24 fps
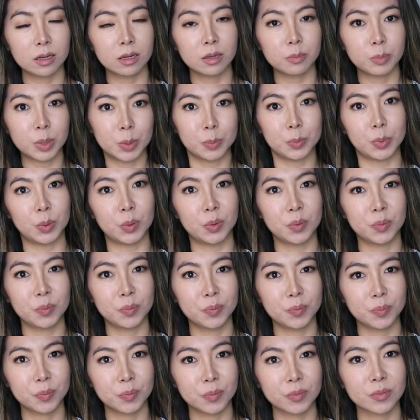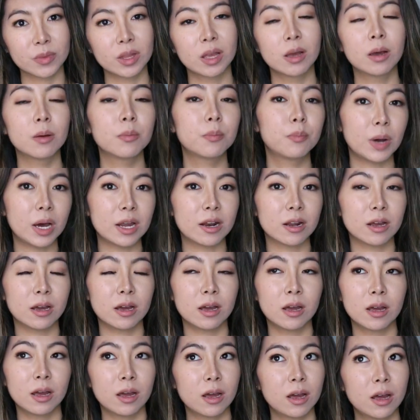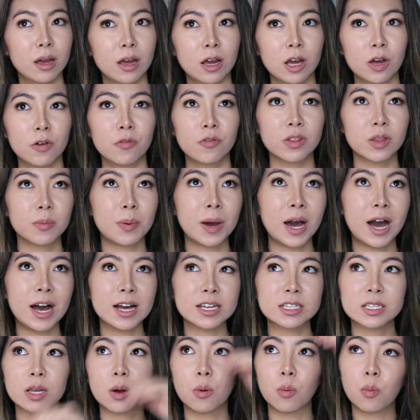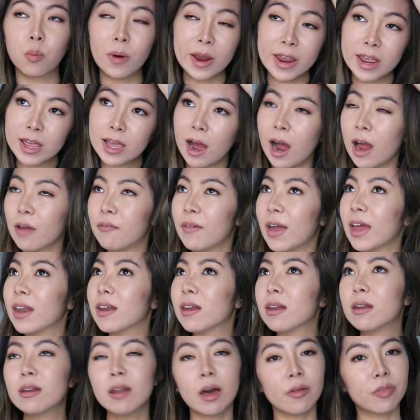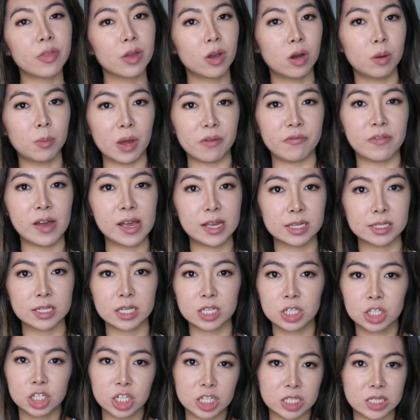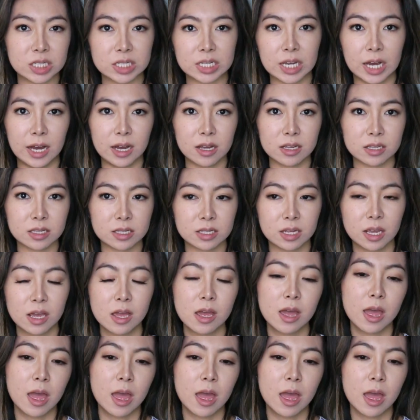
pimple. But for the past week I've had nothing on my face, just scars.